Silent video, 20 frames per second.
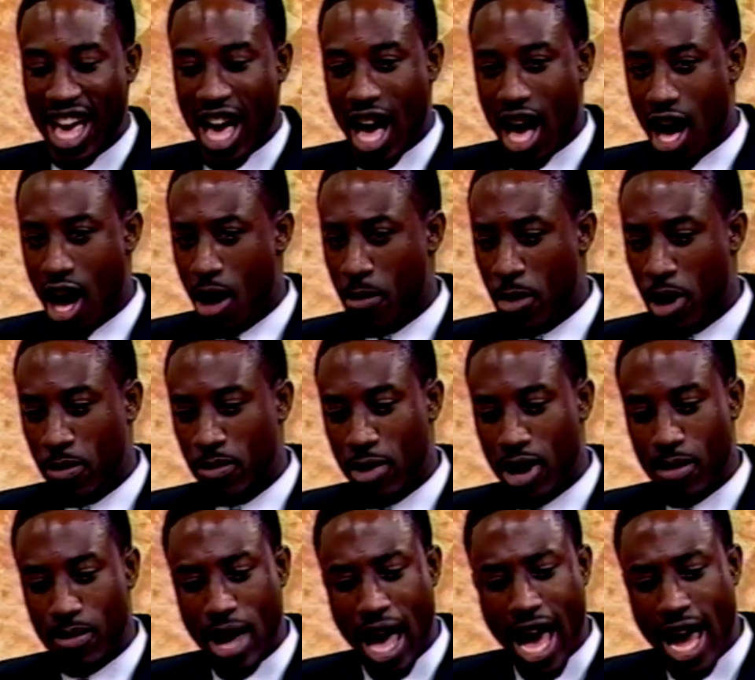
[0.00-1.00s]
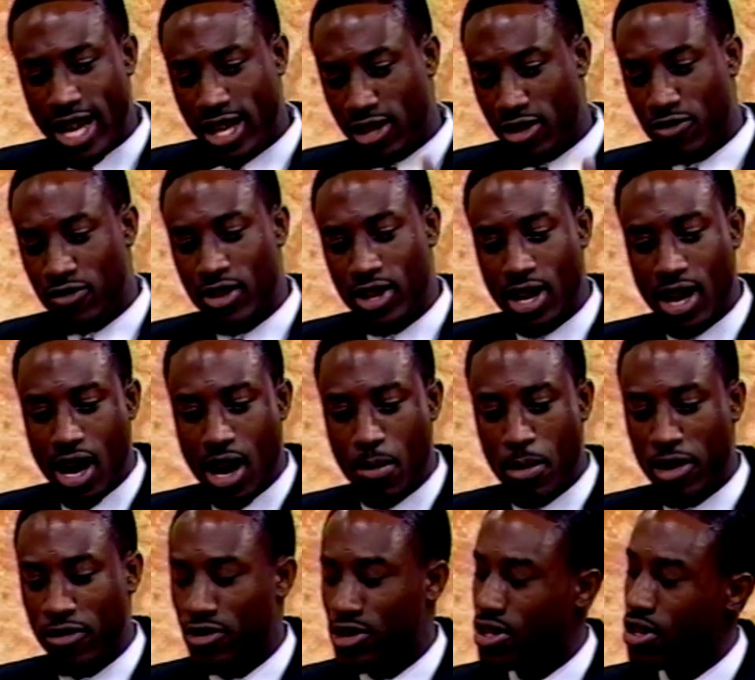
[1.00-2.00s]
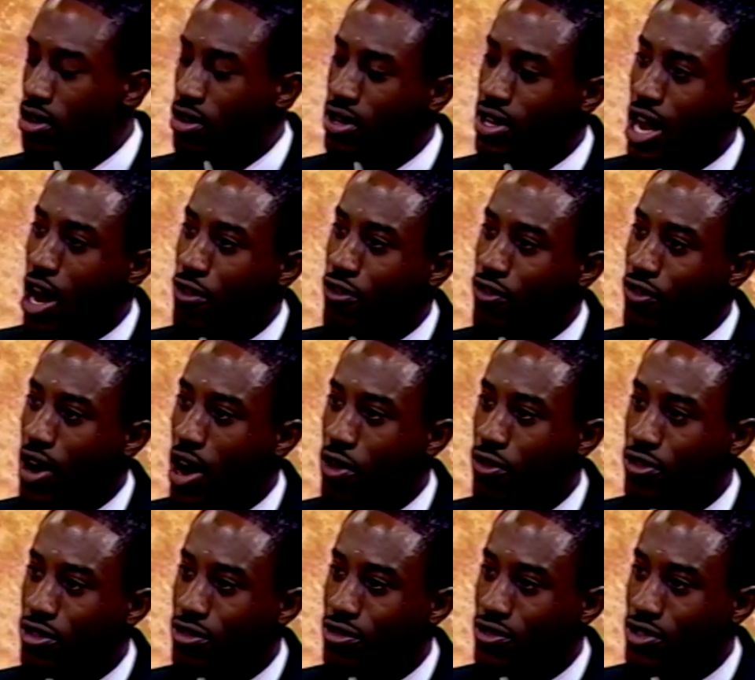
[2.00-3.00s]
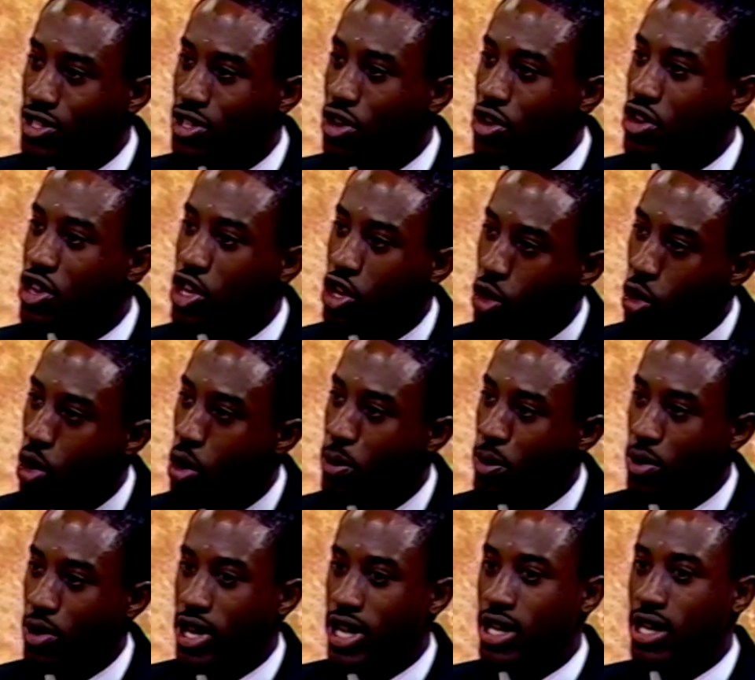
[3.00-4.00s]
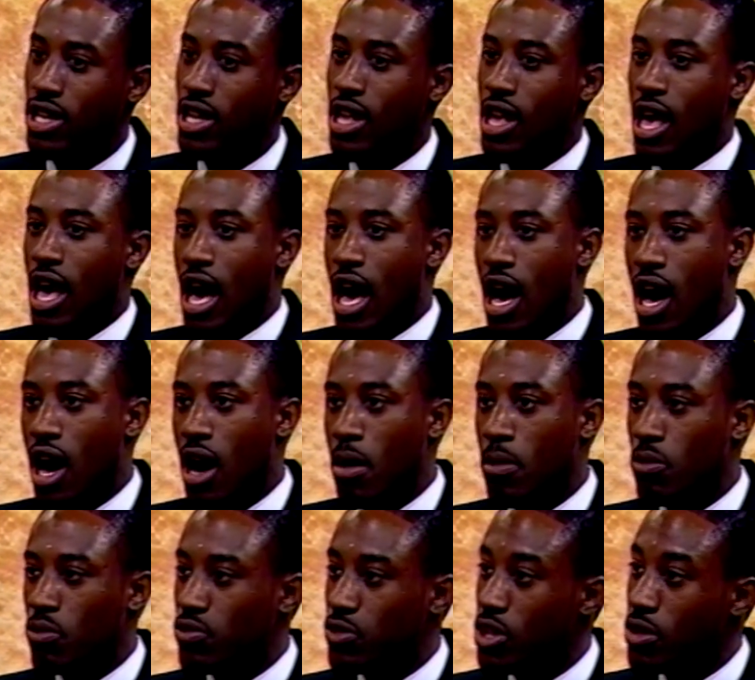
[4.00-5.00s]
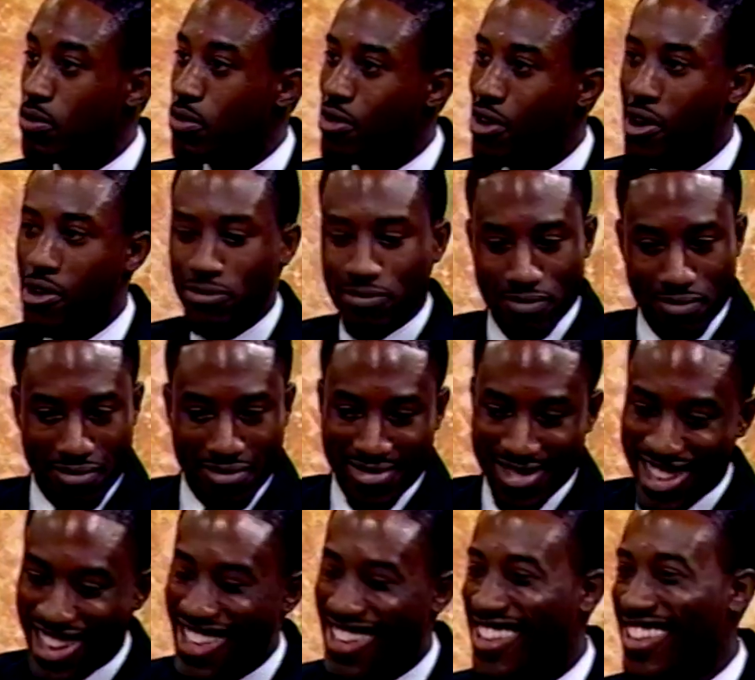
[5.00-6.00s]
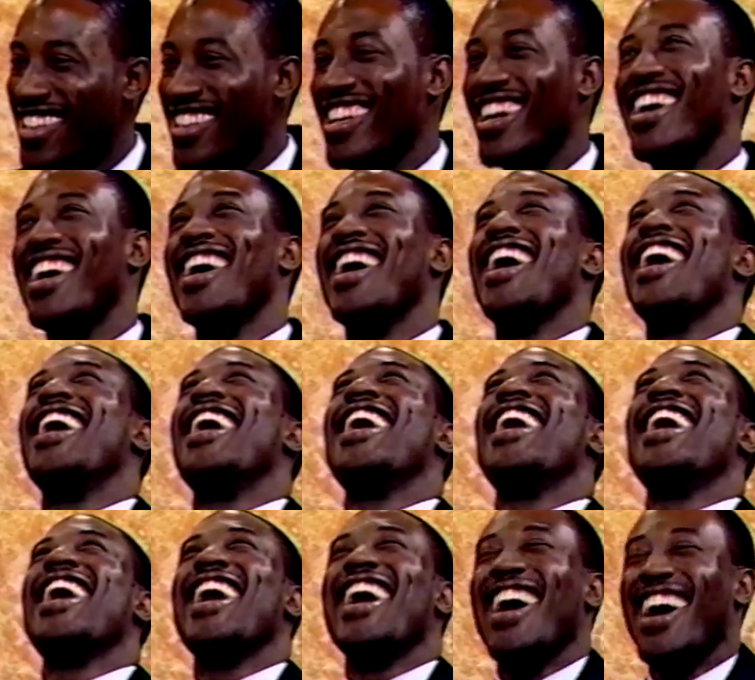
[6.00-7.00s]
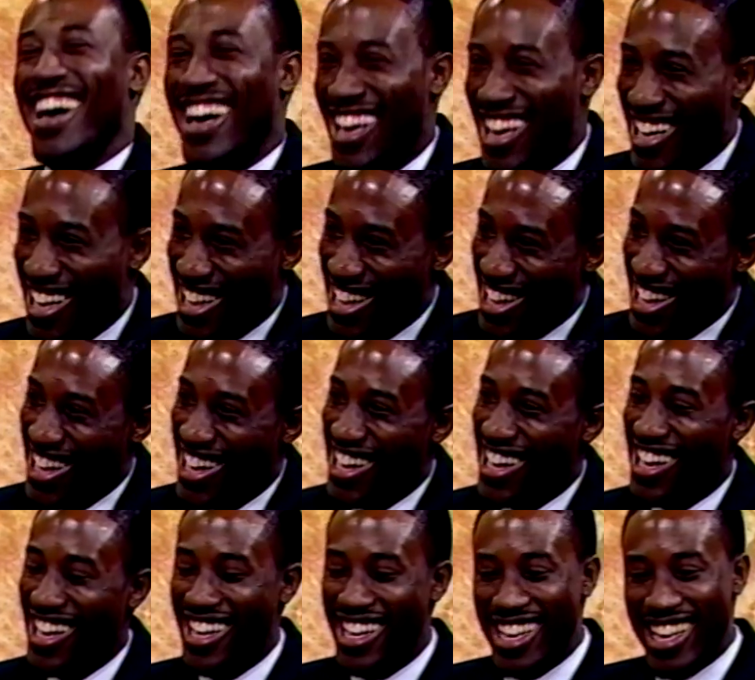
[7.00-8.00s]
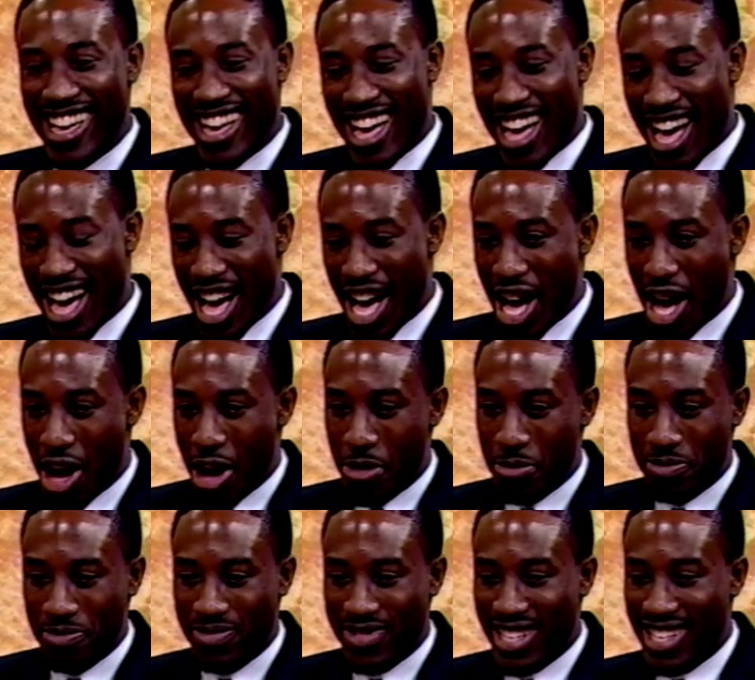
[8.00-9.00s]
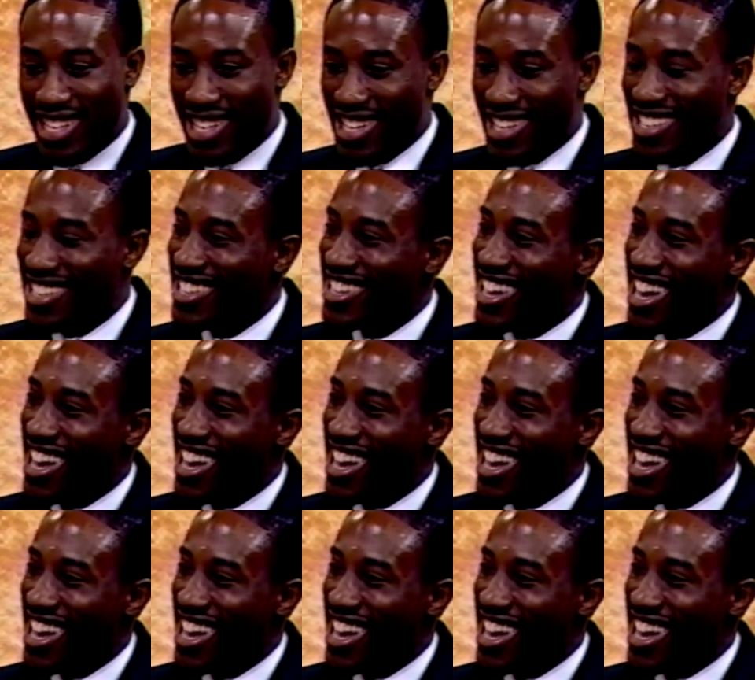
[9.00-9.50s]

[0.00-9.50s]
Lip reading: I'm active in my fraternity, Alpha Phi Alpha Fraternity Incorporated. We won't hold that against you because I'm a Phi Beta Sigma, but go on. Sigma.